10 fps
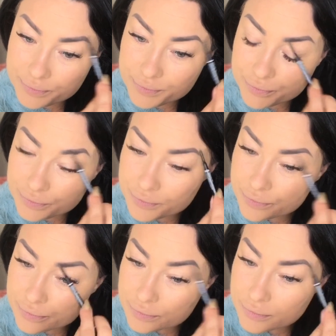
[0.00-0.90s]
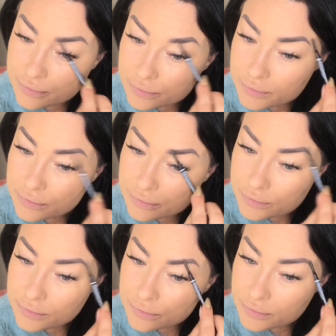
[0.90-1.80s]

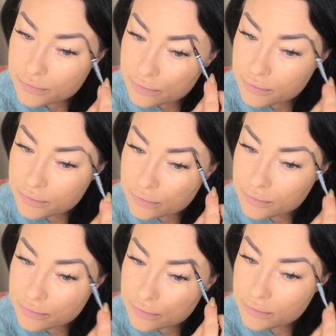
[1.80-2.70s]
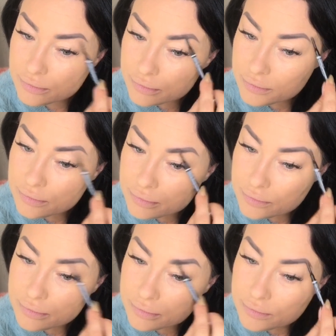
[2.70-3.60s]

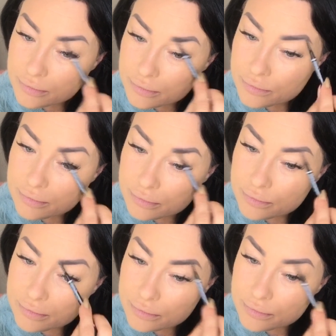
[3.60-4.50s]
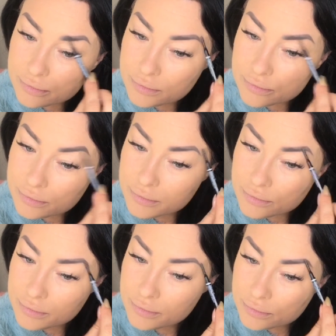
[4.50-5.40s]

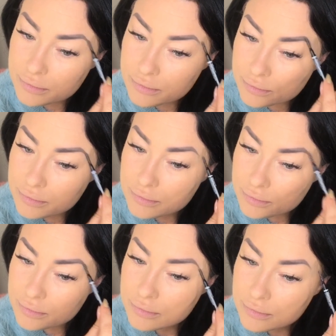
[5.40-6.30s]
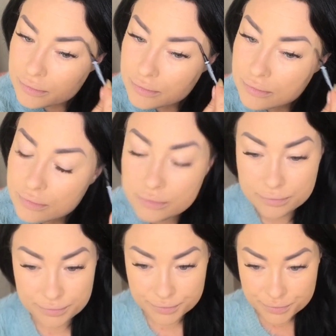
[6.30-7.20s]
Nobody speaks.